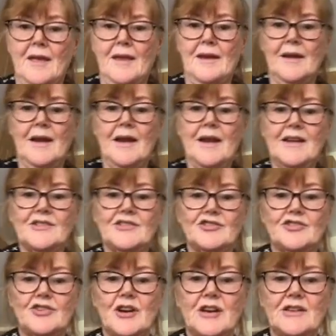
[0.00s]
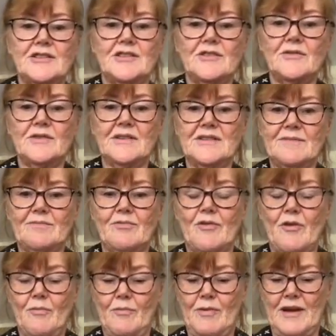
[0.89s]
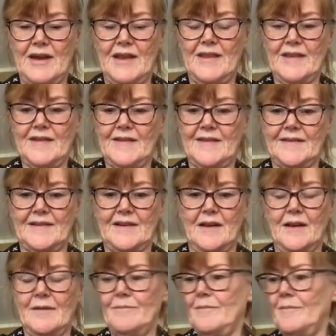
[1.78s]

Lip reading: Now let's try and do this properly this time.